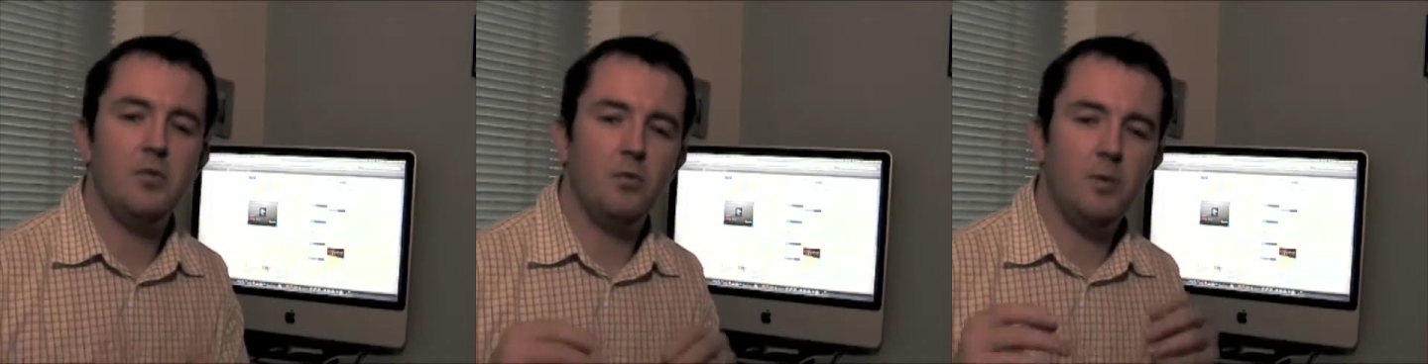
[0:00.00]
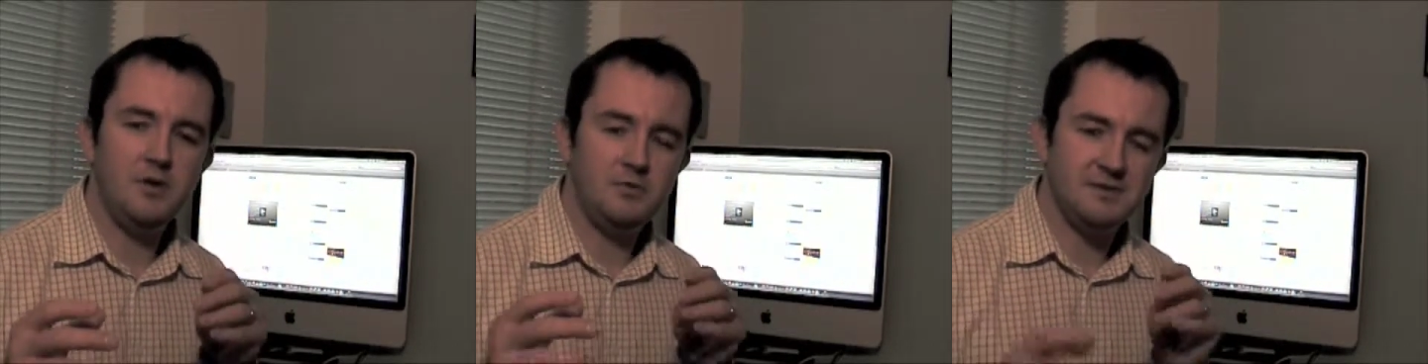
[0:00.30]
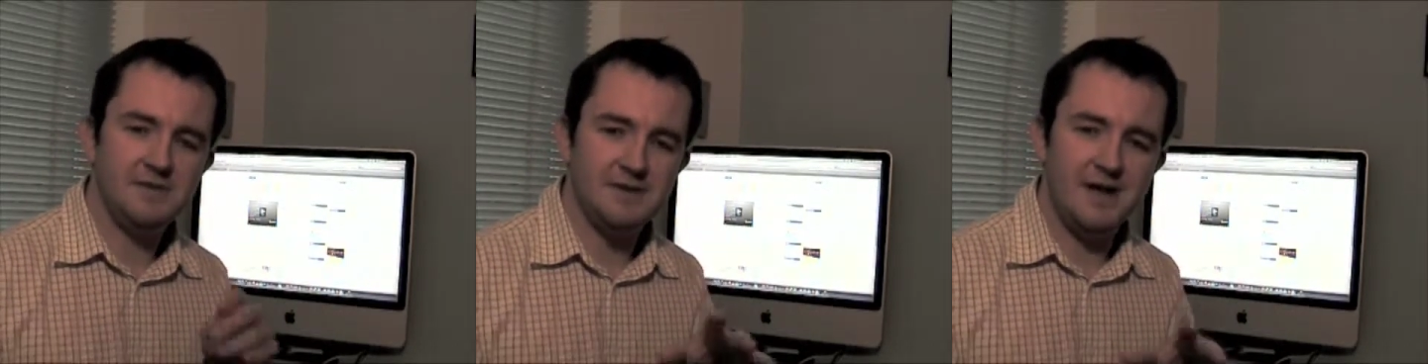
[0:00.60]
Well, when you
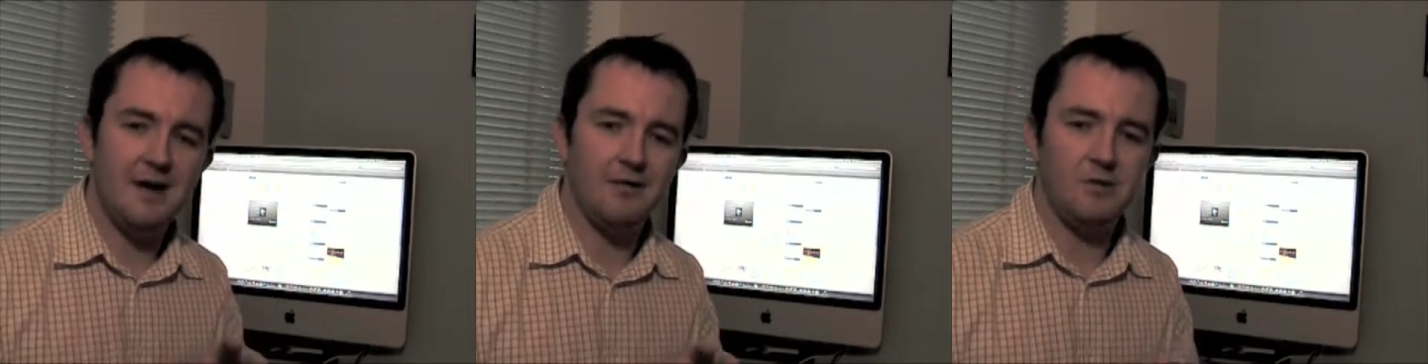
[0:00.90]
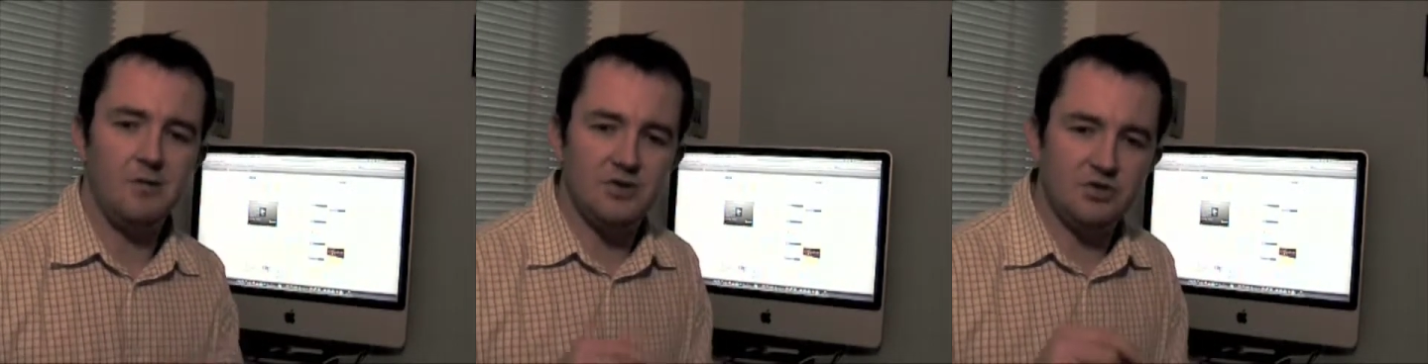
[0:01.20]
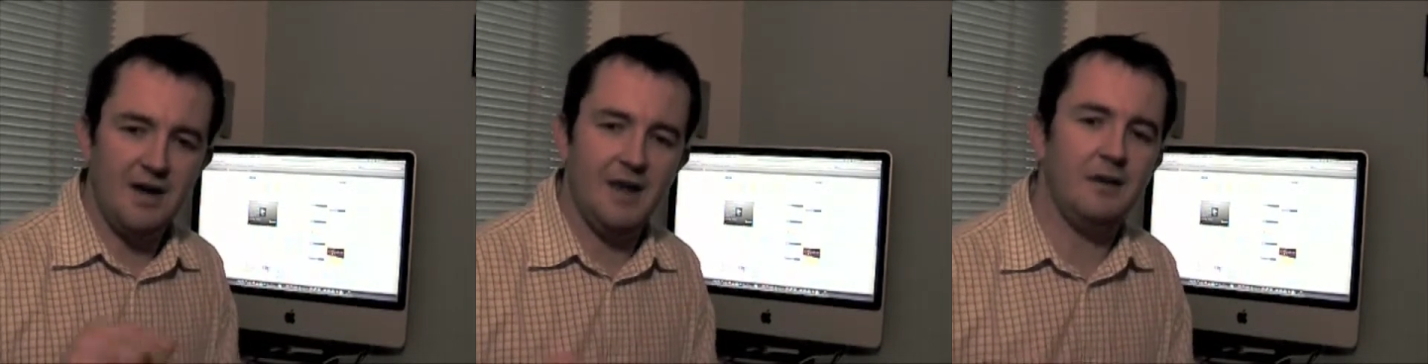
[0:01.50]
sit down and you
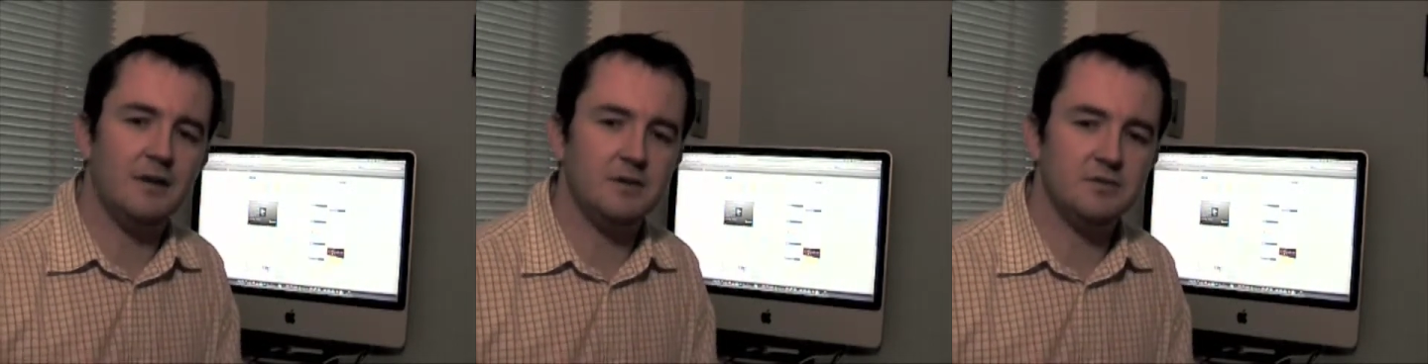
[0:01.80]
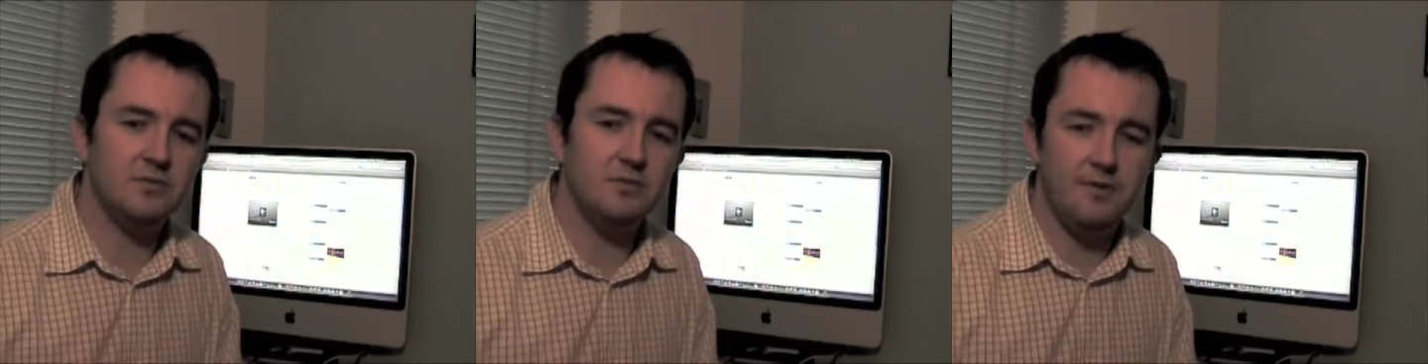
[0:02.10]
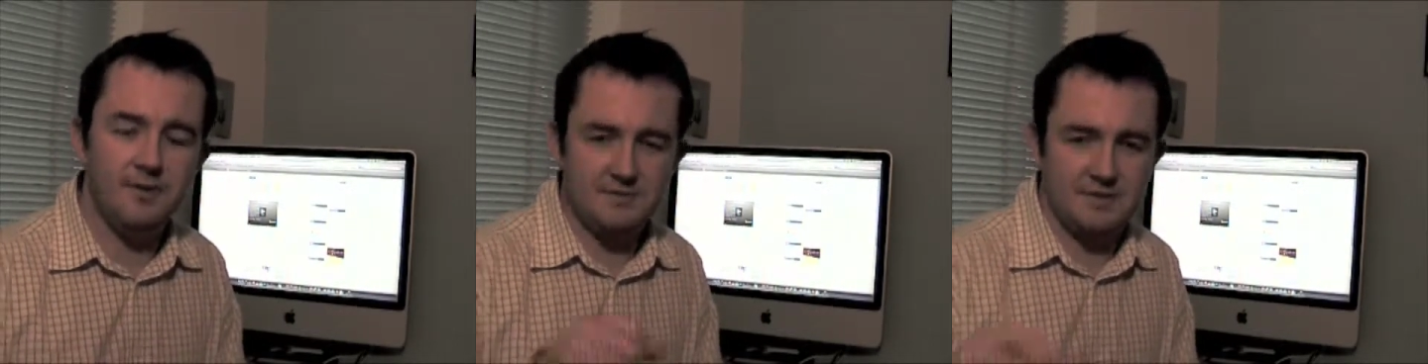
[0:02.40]
actually analyse all the
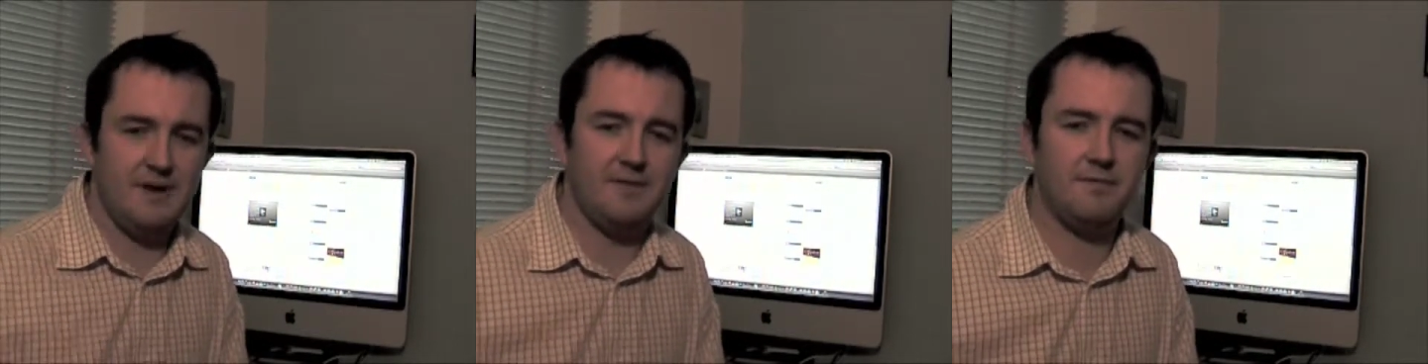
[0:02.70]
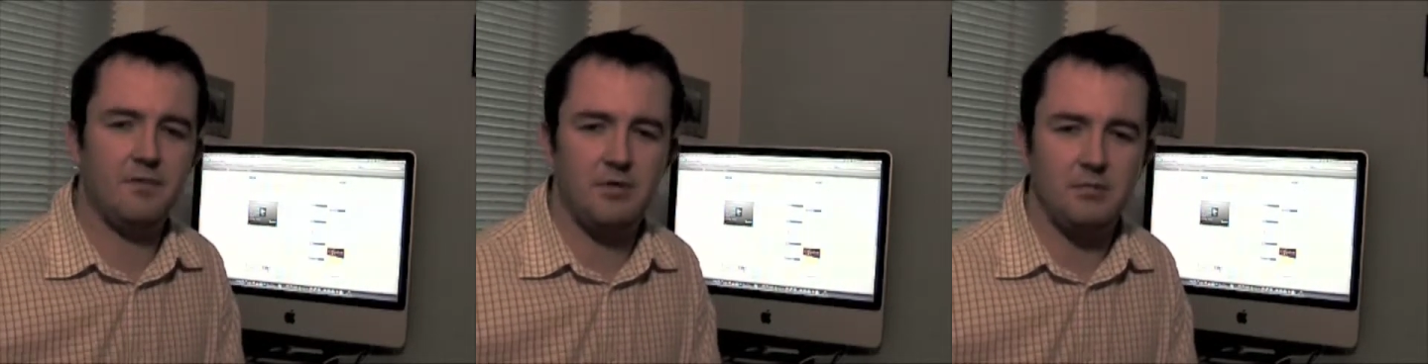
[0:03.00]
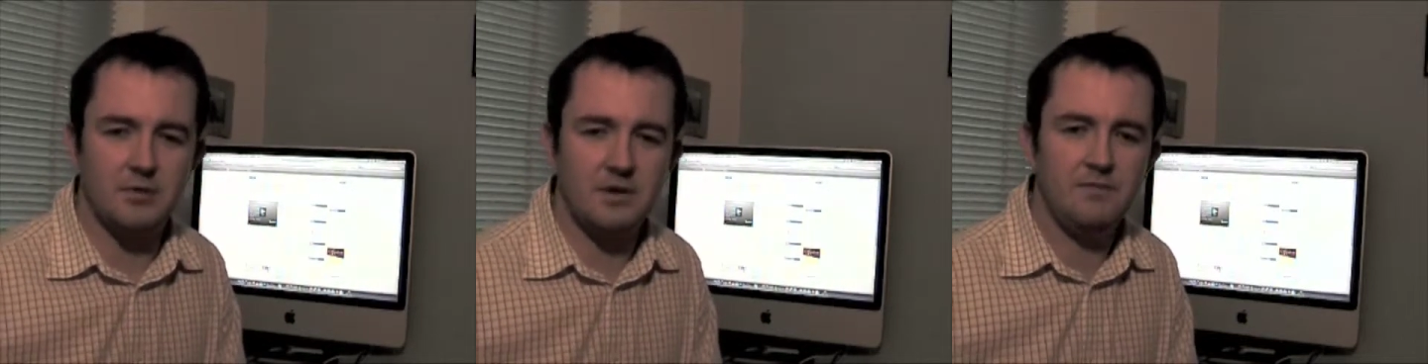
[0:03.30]
things that
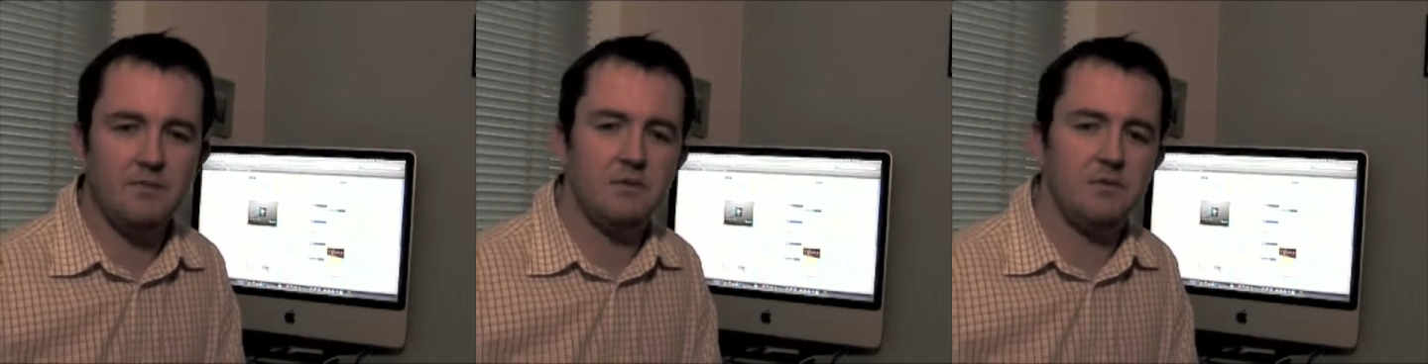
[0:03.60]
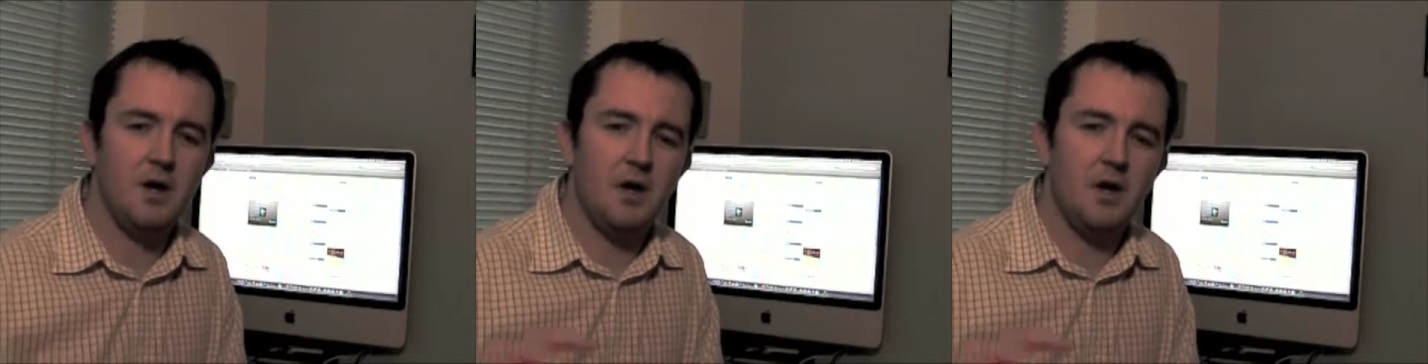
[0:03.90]
Ferrari would give you,